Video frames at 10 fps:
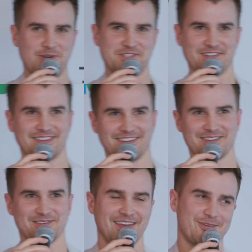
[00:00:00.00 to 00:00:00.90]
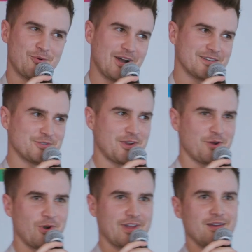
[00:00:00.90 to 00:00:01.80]
question. Thank you. Yeah, we're actually
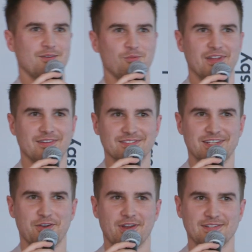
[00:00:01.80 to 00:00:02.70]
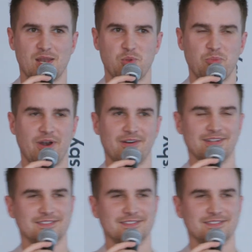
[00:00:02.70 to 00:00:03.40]
trying to work on a way to standardize that a bit better.